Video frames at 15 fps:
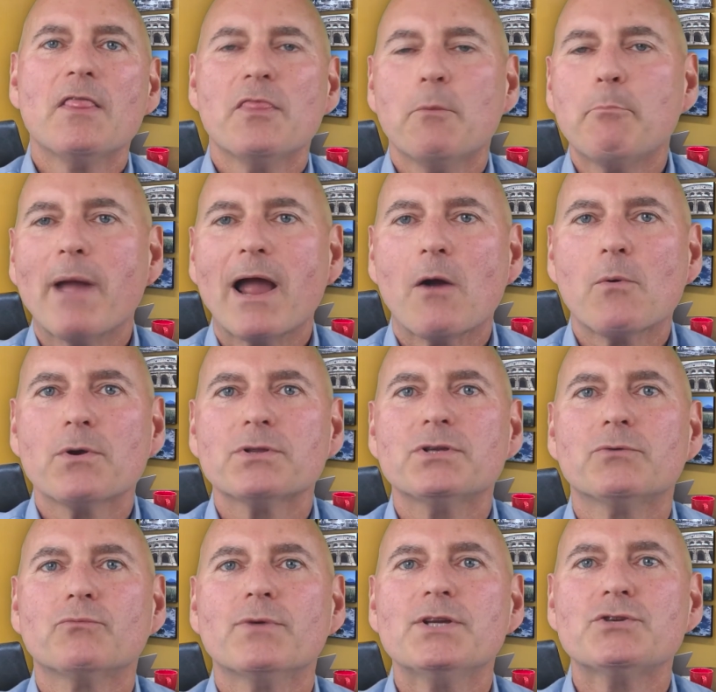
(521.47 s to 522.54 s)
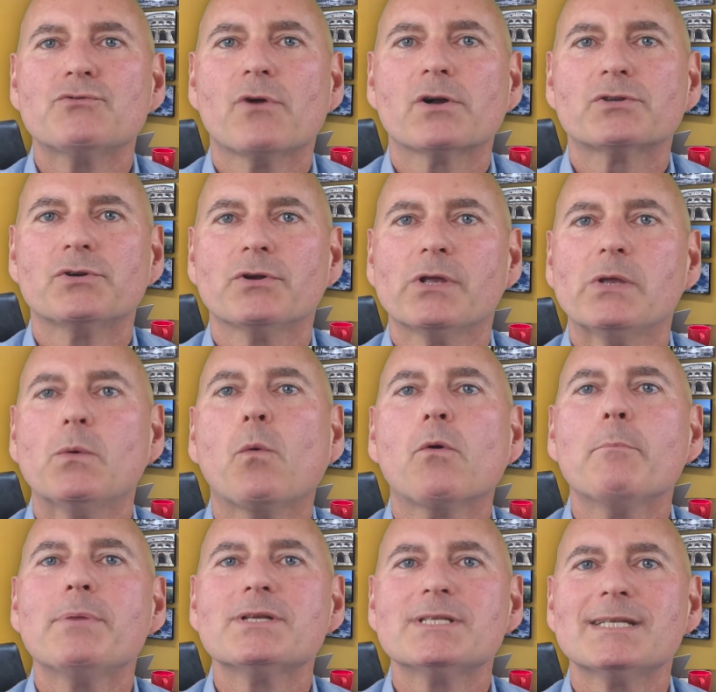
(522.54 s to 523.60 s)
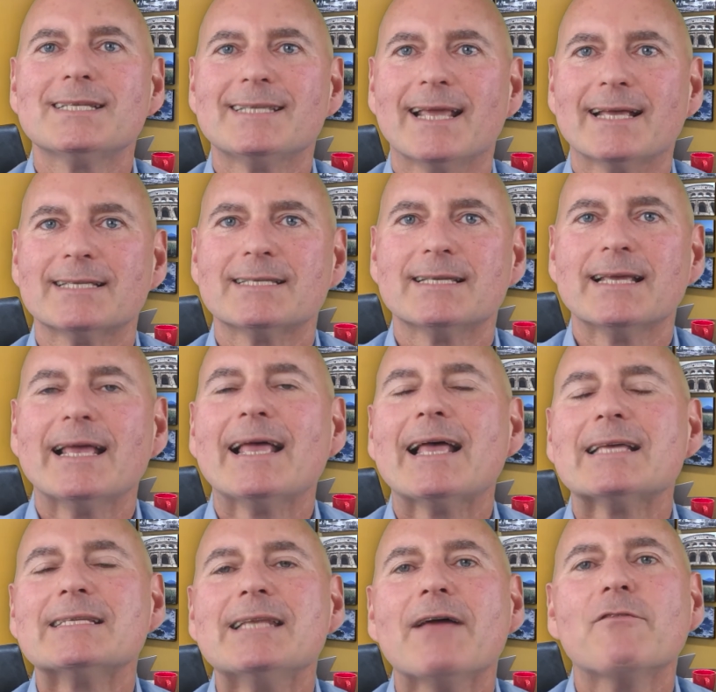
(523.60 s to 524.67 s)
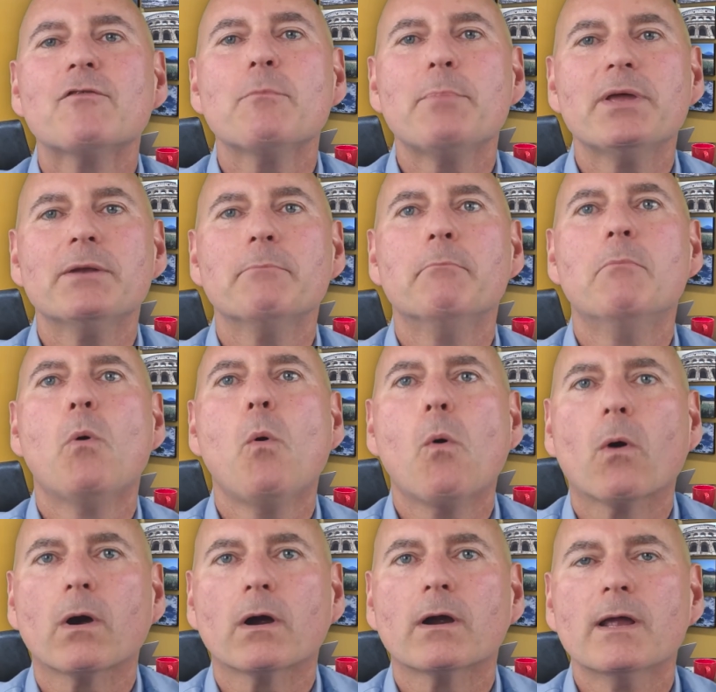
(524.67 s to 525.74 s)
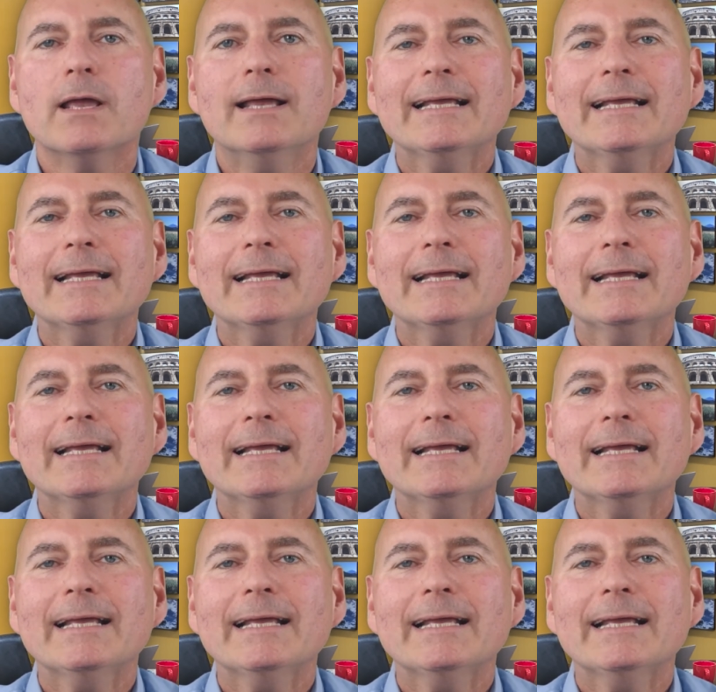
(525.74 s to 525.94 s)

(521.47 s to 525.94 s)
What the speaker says: the power to restructure your business debts has never been more